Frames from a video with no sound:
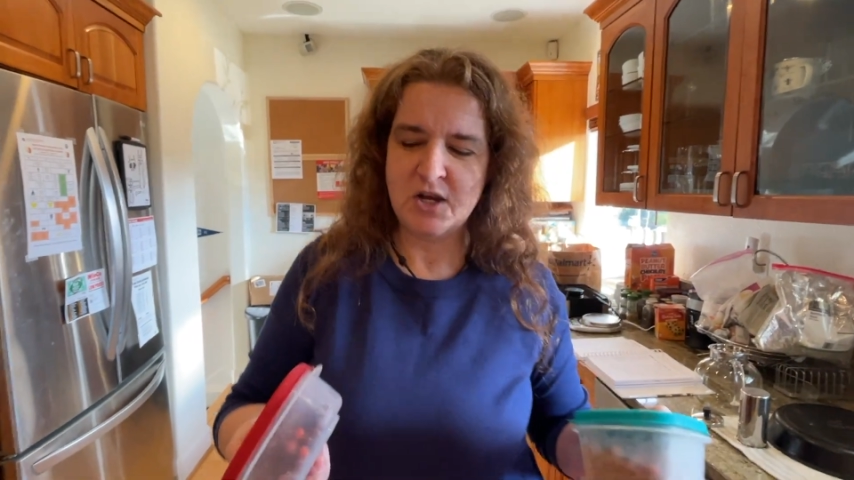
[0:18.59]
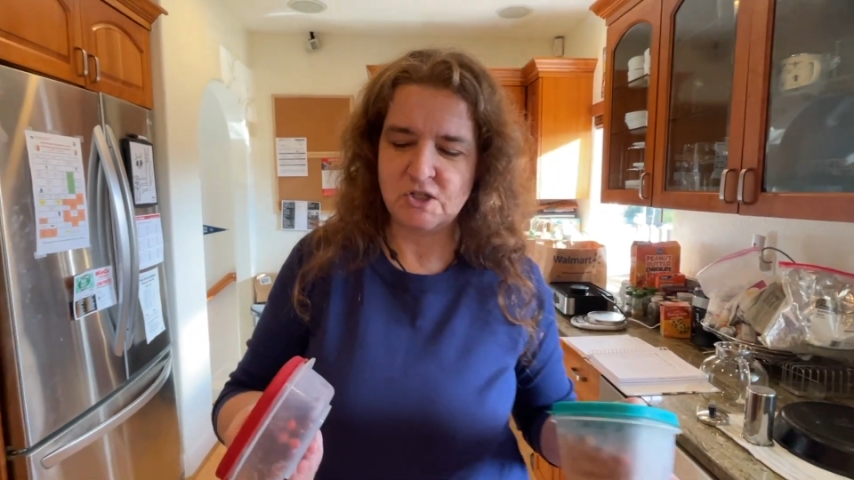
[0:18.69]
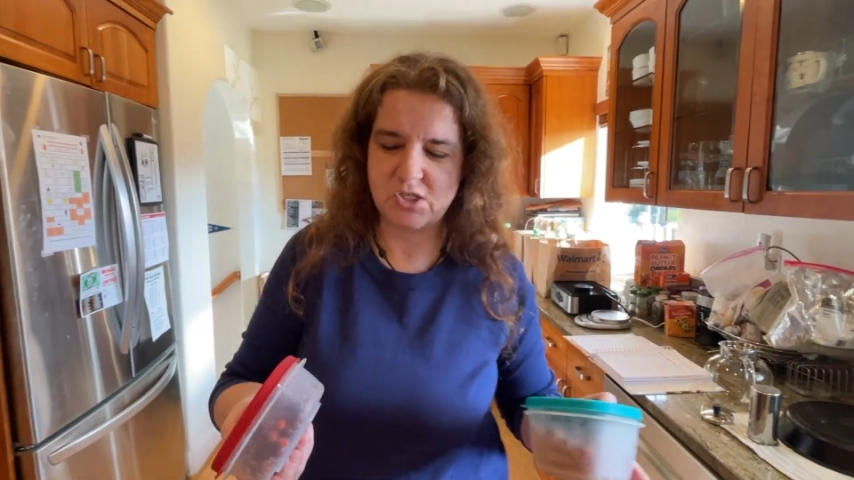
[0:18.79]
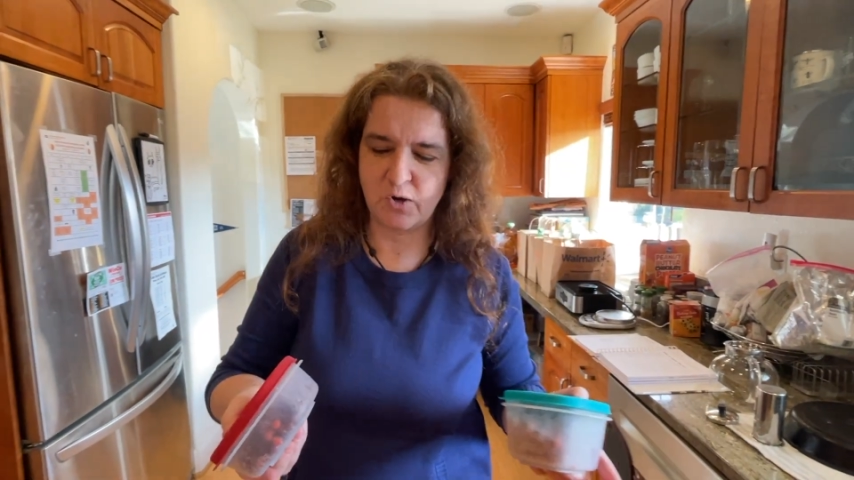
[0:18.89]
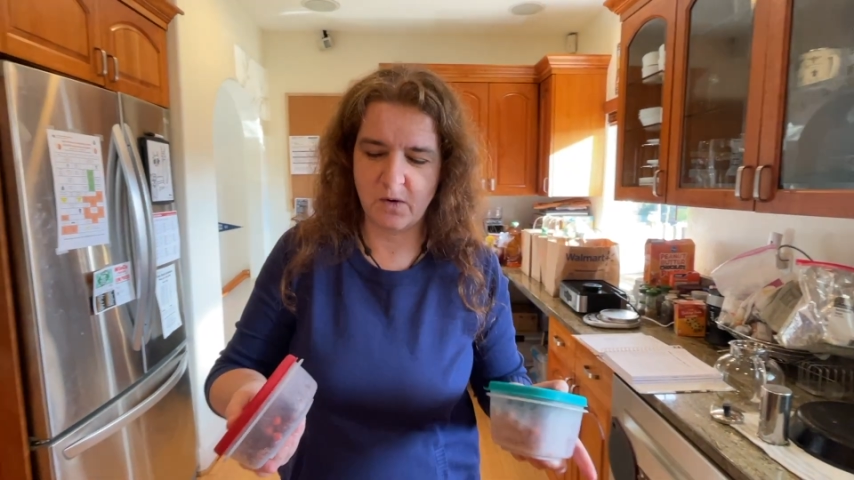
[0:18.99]

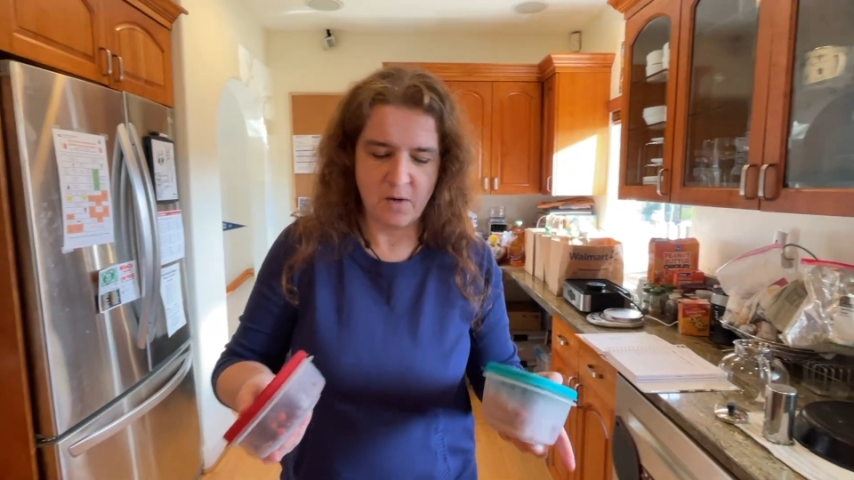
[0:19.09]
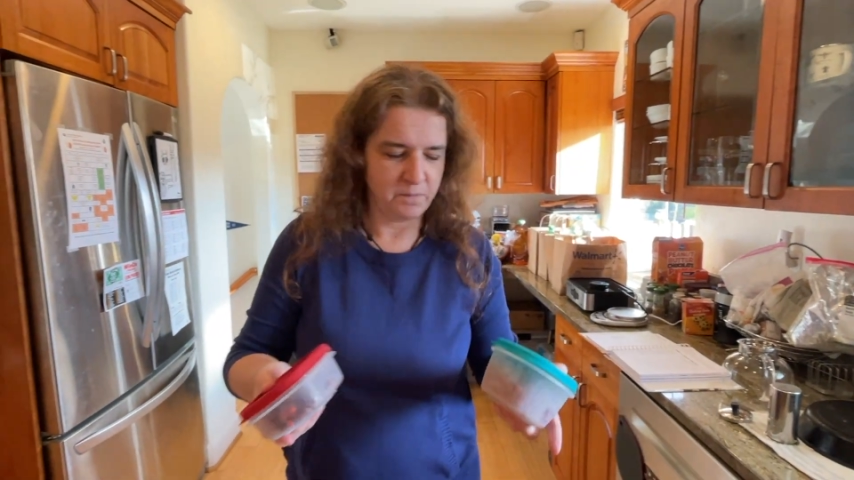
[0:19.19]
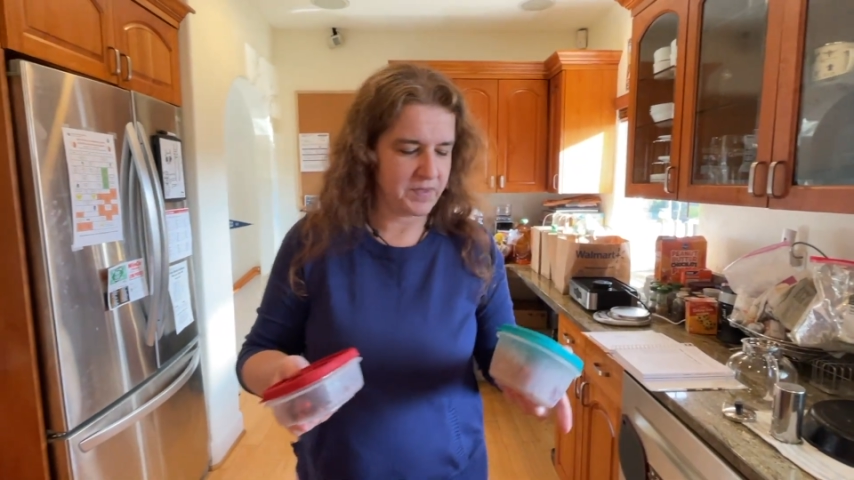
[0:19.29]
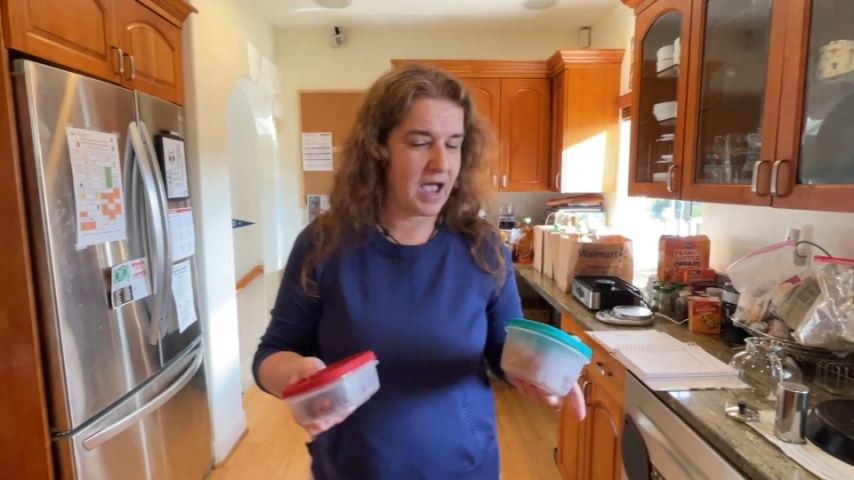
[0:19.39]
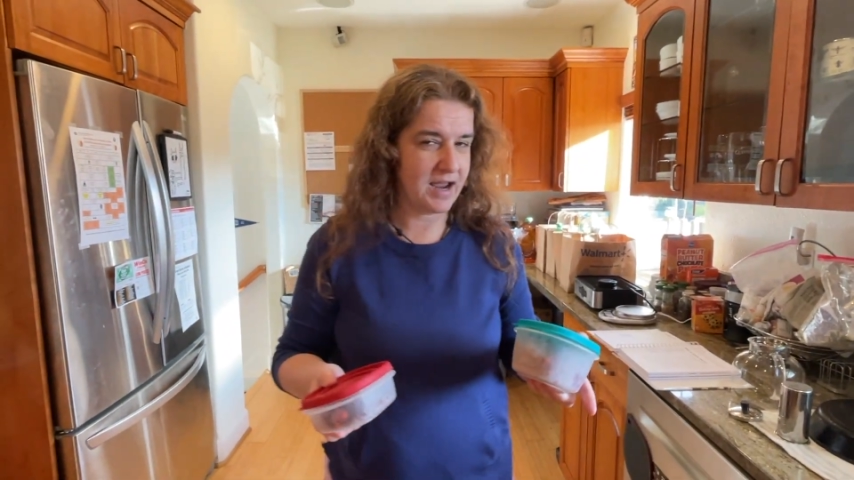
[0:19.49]
So
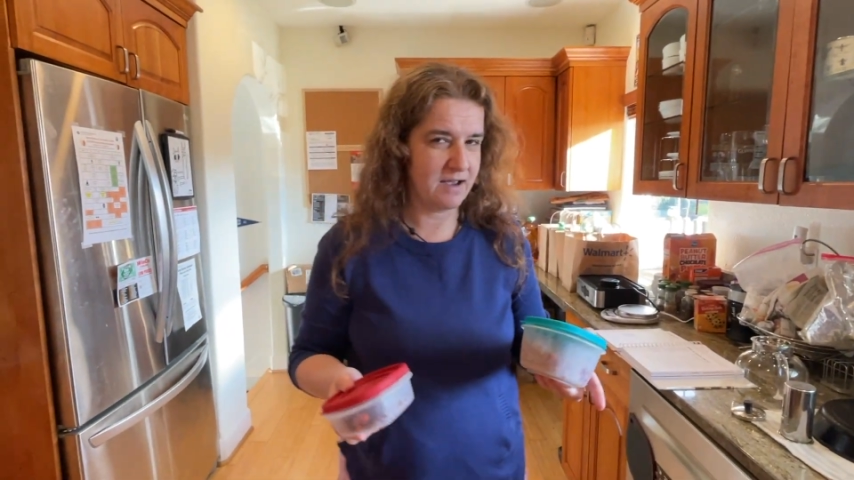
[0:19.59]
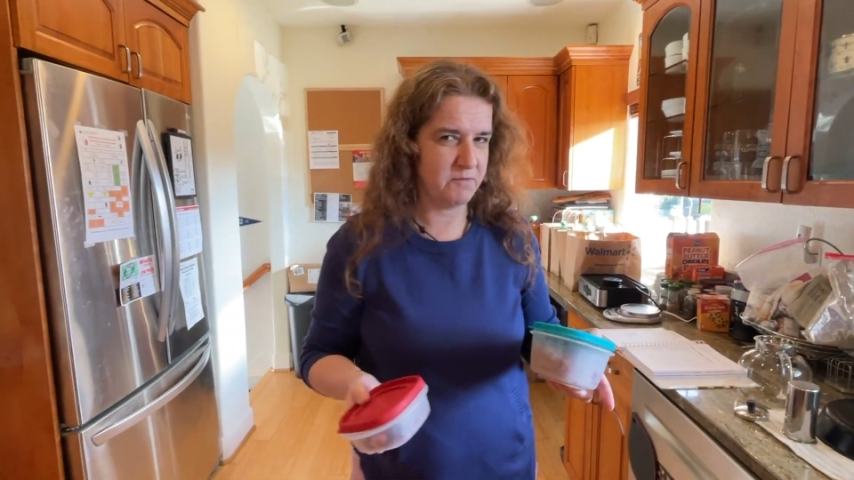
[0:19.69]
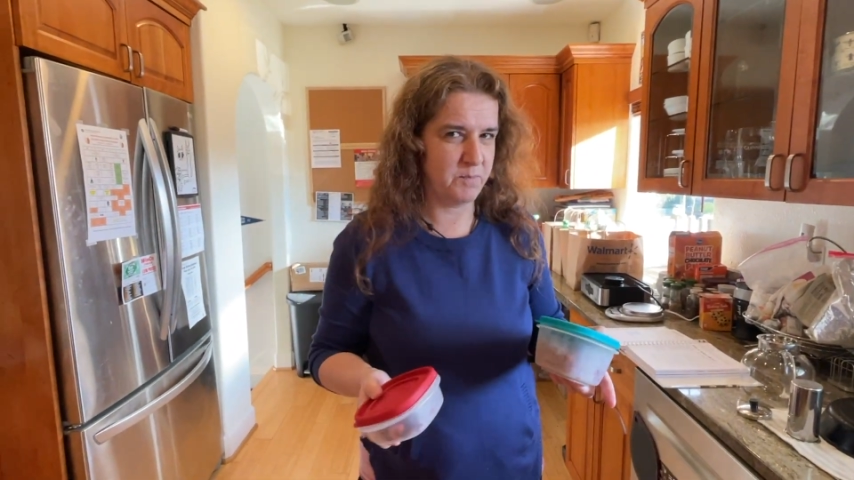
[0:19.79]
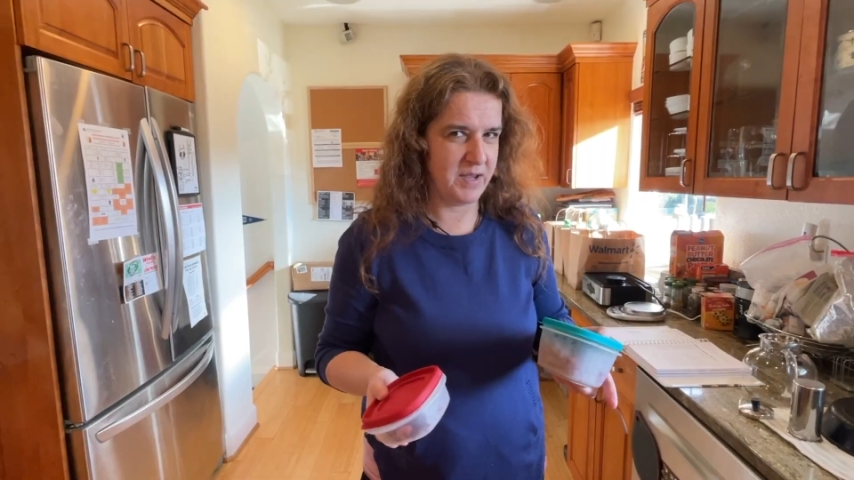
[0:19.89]
I have